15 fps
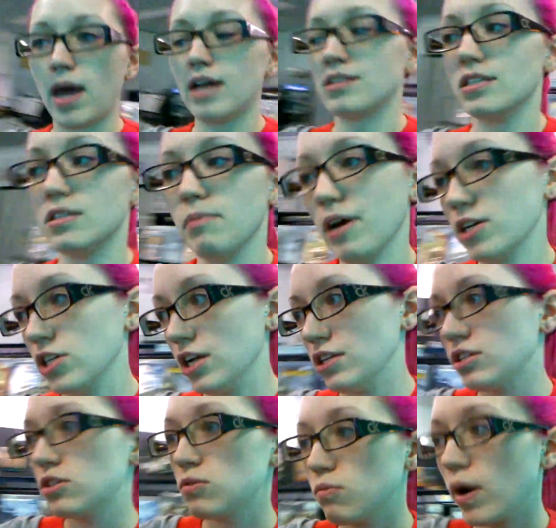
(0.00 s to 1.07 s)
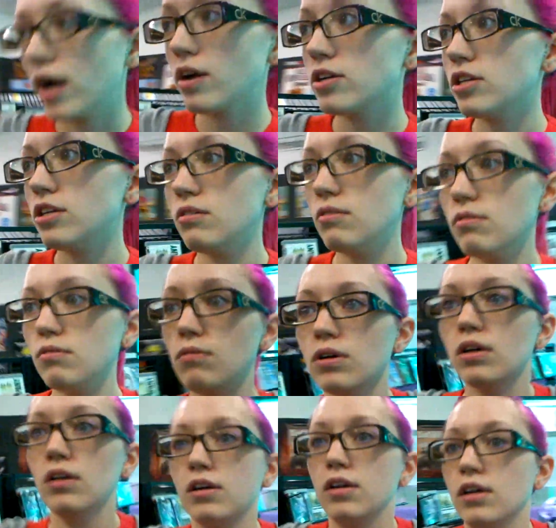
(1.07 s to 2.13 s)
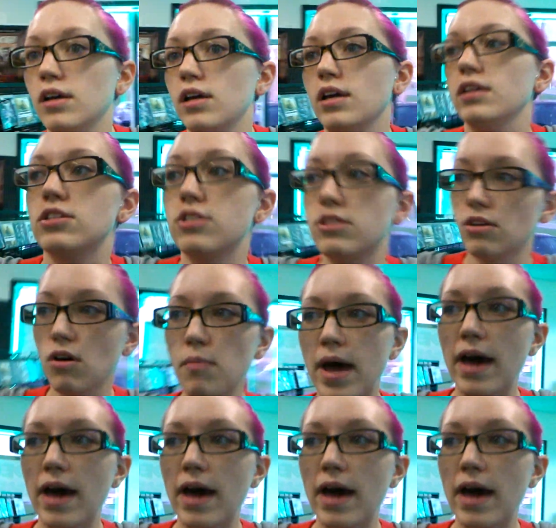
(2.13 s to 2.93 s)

pass inspection, I swear to you. It's so